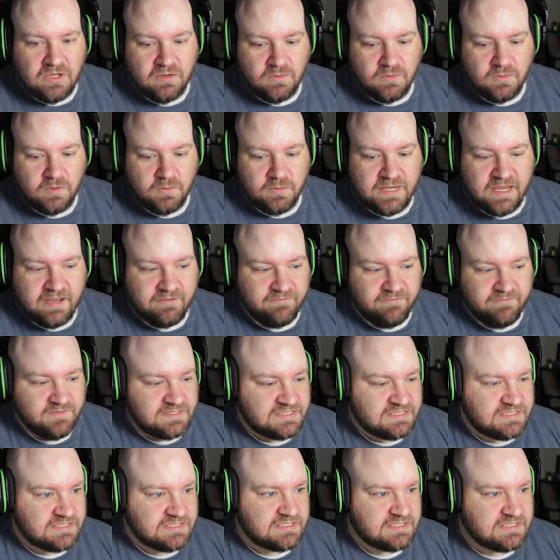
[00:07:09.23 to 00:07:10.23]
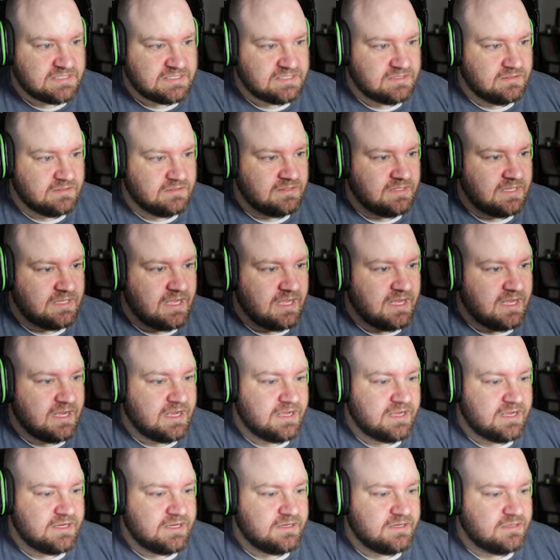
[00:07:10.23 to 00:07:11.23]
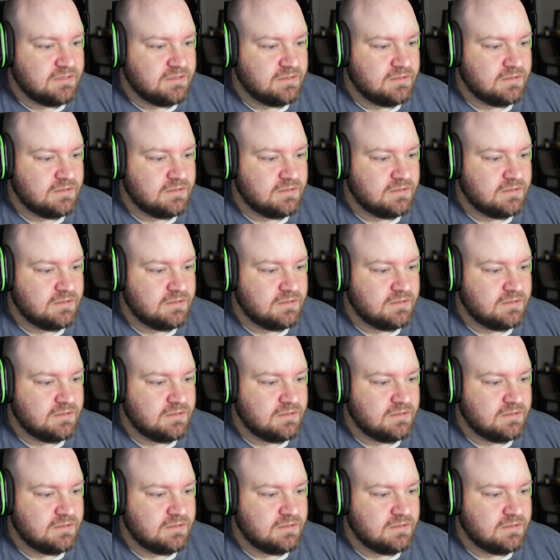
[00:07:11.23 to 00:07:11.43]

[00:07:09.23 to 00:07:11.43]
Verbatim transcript: well, we have the slide